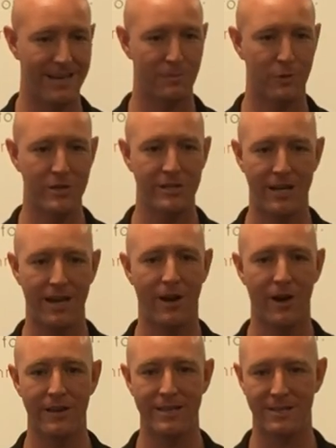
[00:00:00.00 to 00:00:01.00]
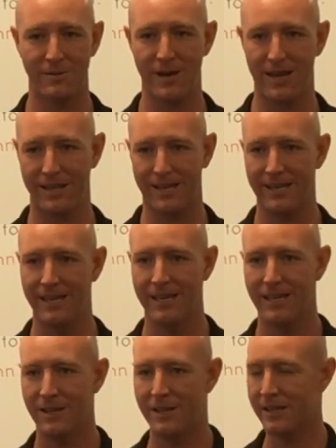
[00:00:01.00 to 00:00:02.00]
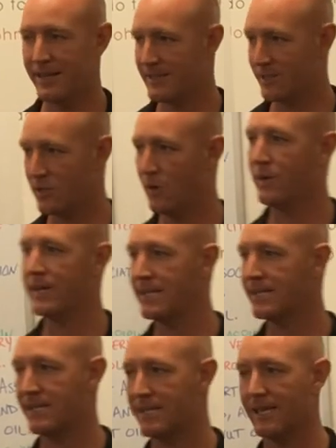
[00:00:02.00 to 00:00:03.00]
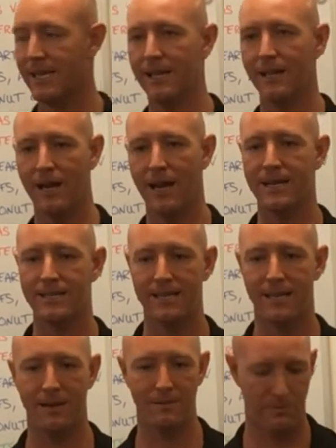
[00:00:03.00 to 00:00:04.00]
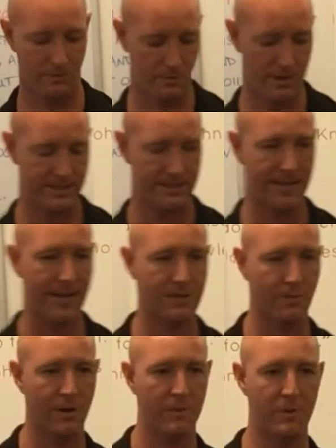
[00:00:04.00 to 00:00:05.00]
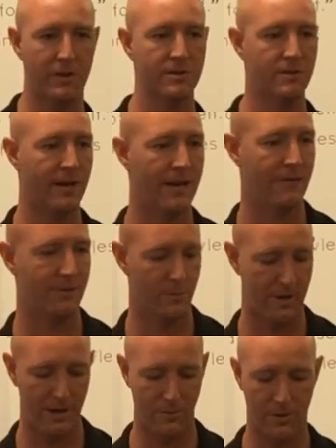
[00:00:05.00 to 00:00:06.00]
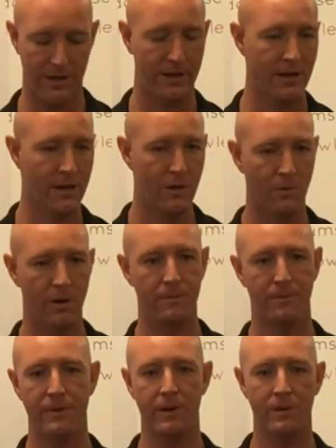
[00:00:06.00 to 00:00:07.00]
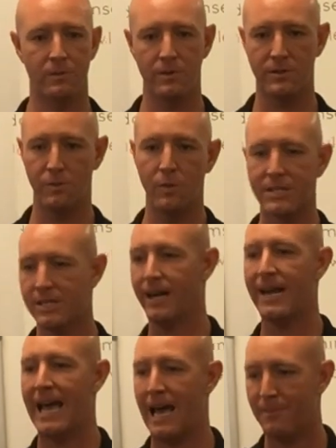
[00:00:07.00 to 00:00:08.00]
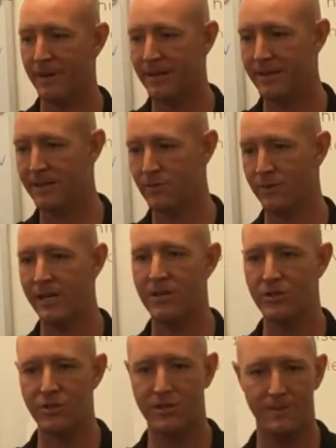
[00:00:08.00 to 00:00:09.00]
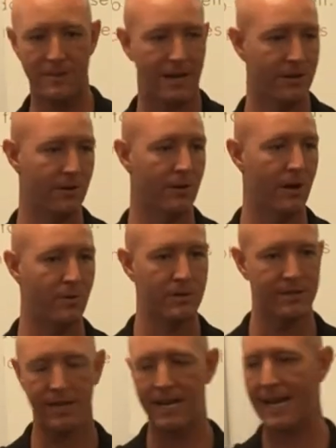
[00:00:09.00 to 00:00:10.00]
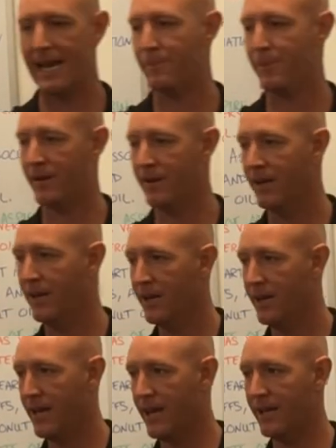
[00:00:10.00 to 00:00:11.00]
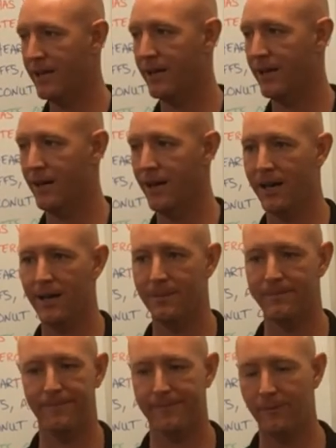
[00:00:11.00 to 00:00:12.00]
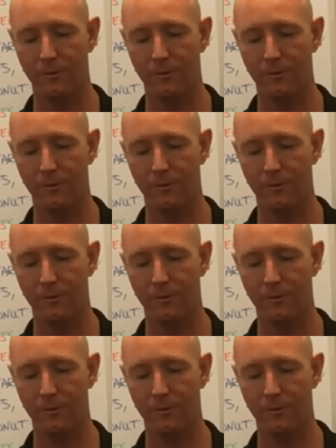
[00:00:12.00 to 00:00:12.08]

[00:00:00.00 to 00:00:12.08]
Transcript: and appreciate all that's around. Like, it's so easy to get lost in what's next, what bills do I have to pay, what what you know what's, what's going to happen in this relationship down the road what's going to happen in um,